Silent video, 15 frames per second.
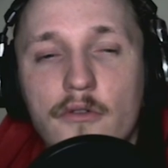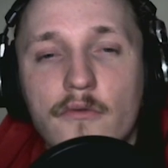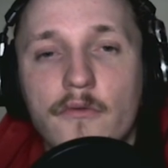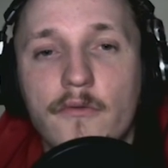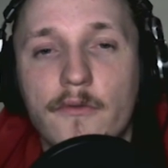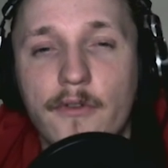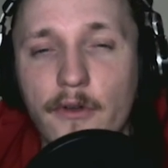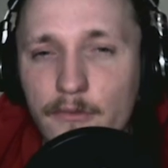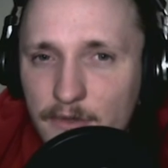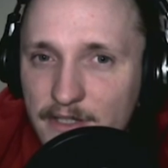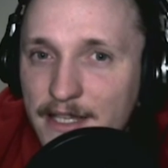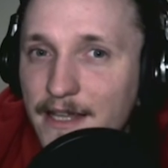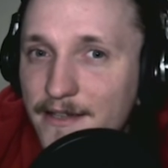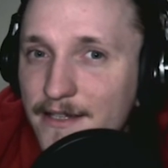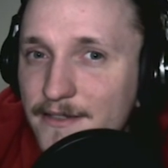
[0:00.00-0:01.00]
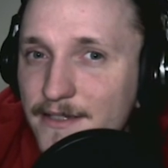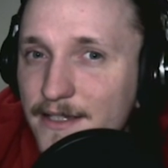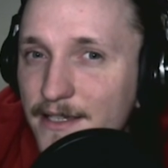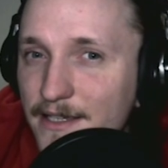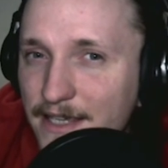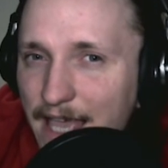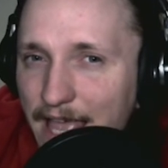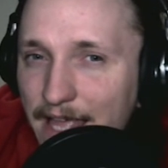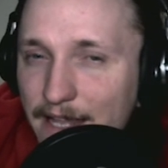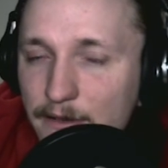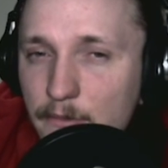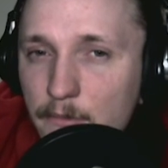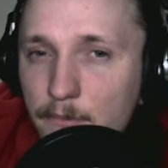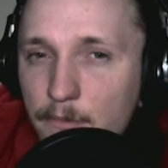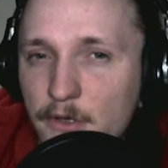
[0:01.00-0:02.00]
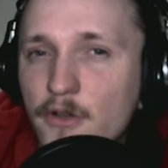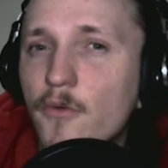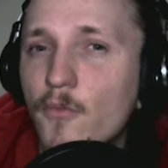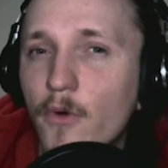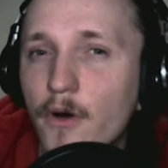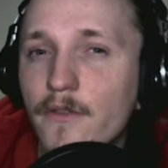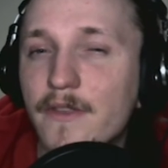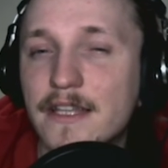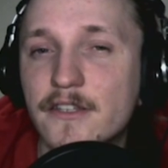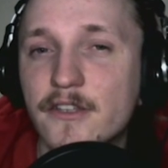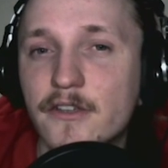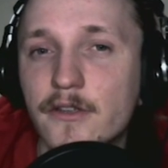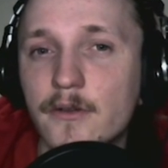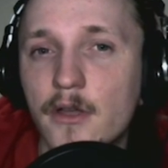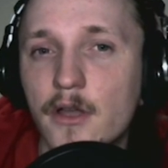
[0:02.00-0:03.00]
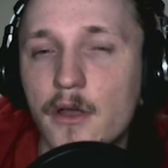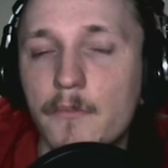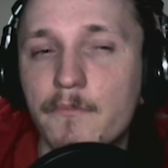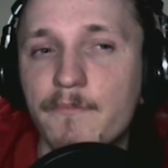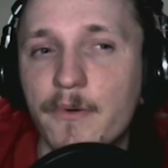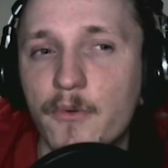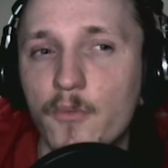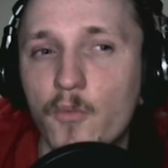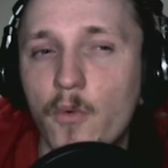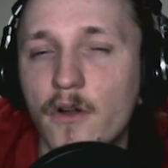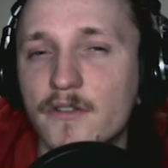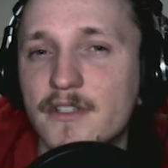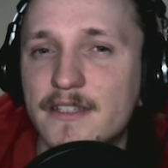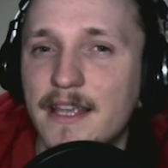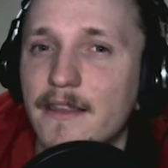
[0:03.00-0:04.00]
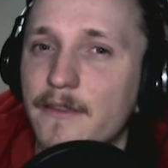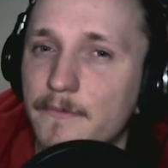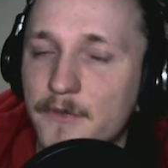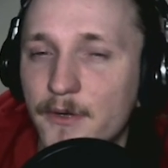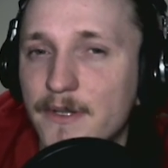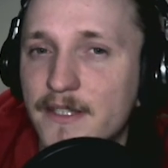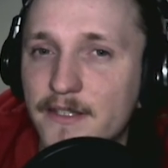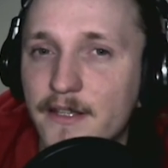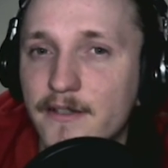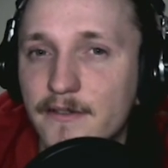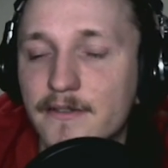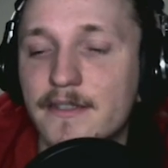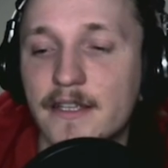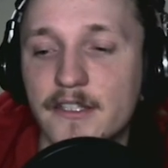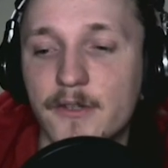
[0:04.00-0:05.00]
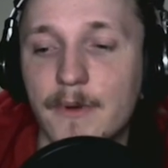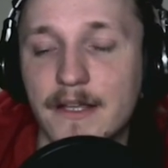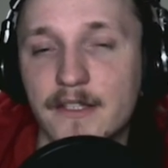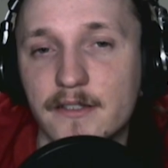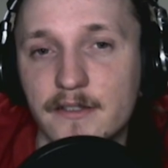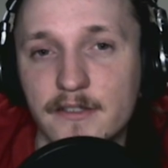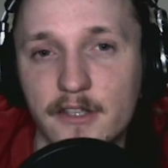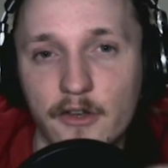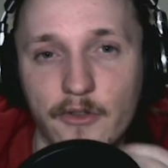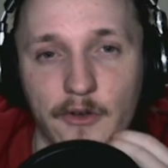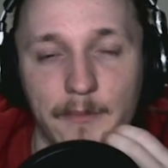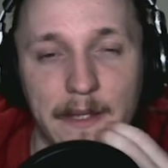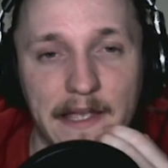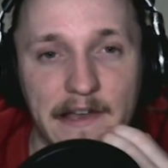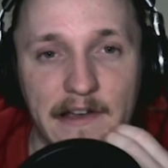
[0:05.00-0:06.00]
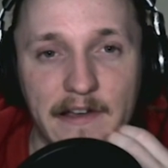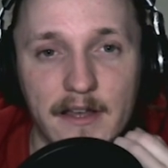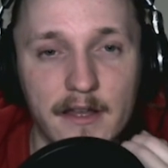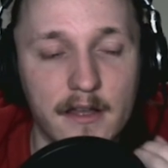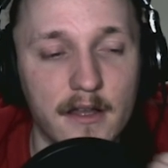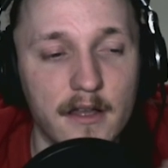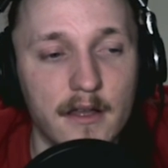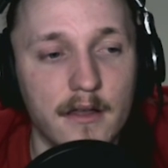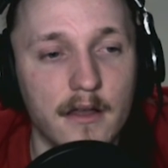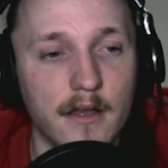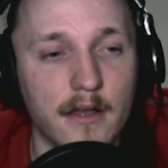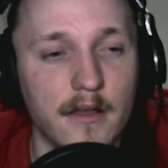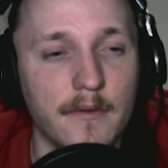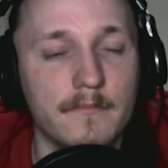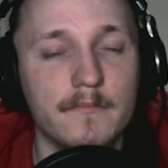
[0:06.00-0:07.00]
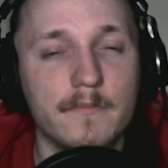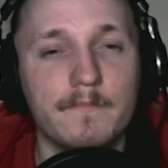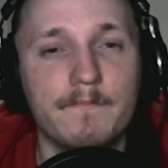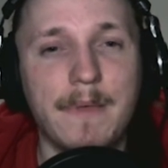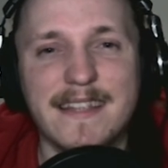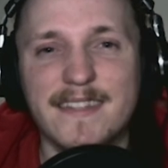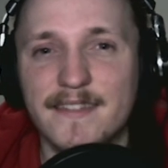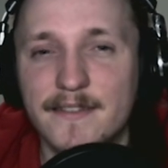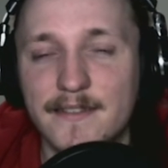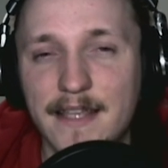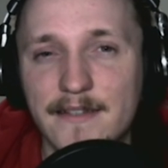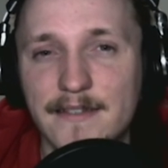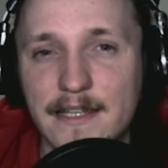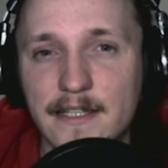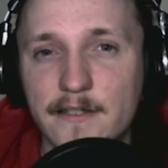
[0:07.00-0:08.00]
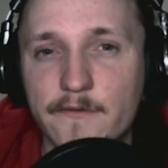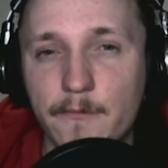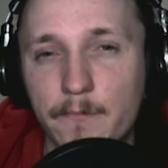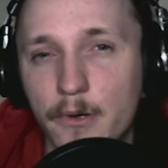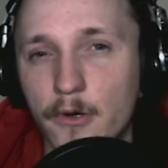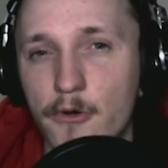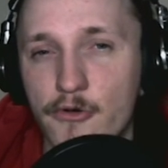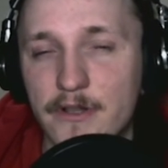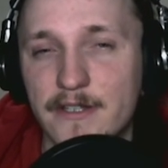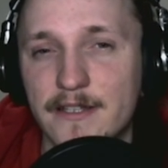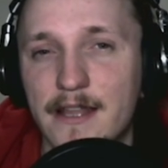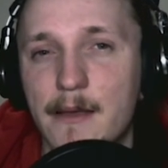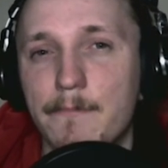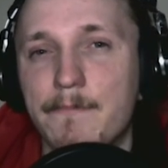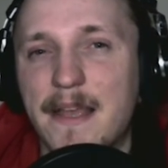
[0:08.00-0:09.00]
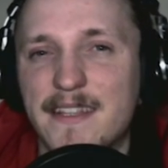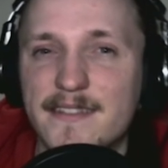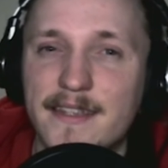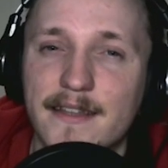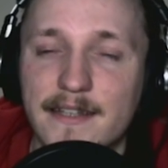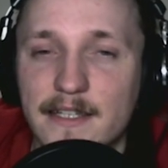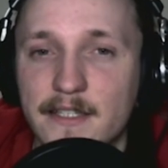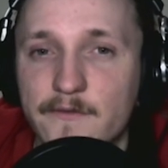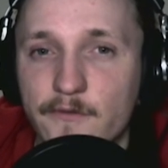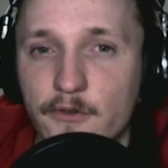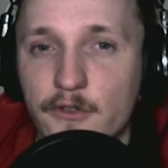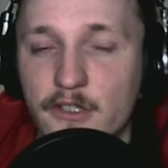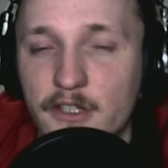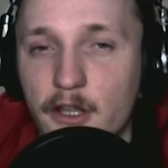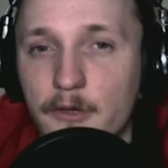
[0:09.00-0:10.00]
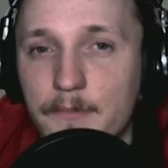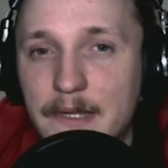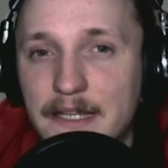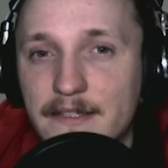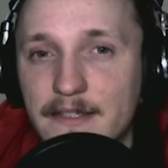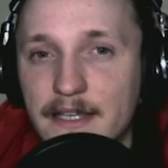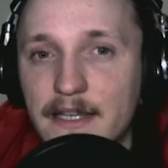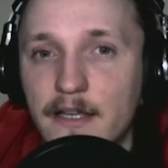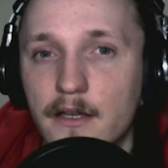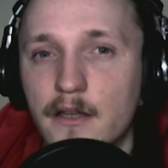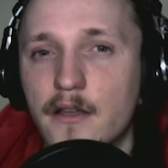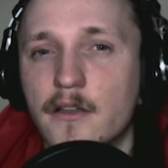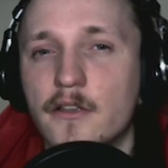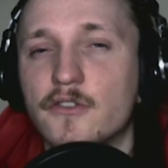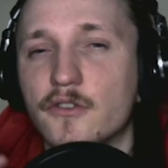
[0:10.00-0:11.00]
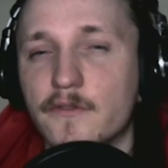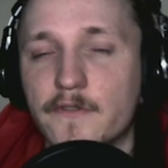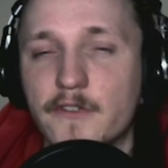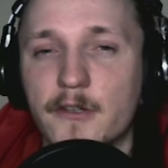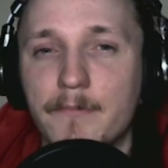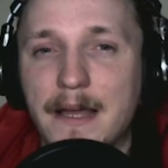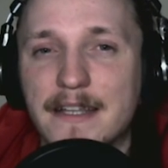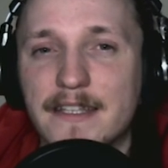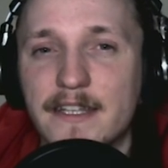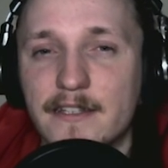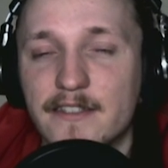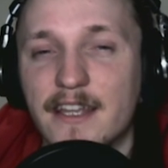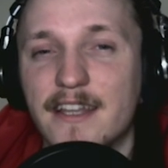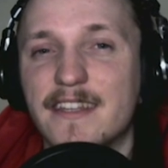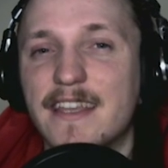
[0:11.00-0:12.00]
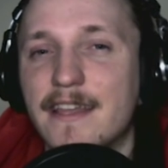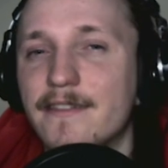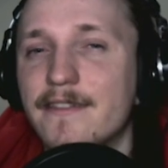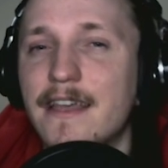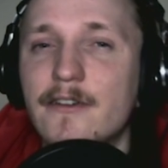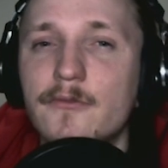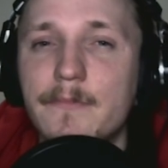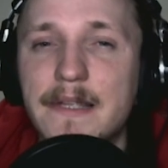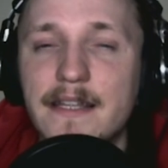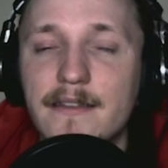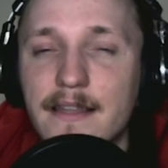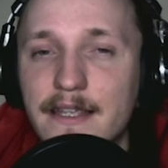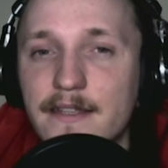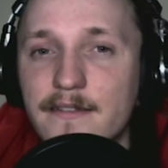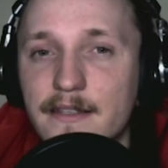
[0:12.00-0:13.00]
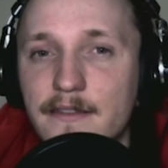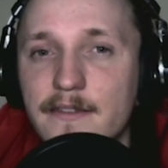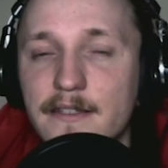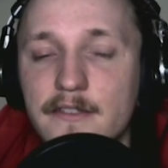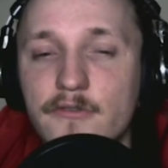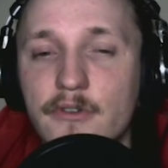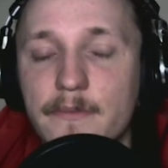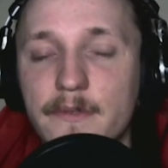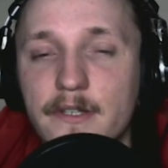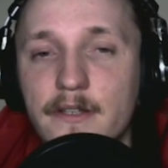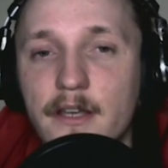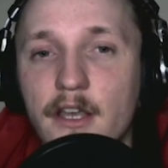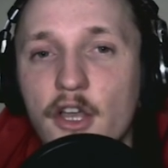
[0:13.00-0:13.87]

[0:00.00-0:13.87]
those settings again, but not what they do, but what to set them to in certain situations. So there'll be a best settings for poor internet, best settings for slow PC sort of companions. And again, they'll be linked in the description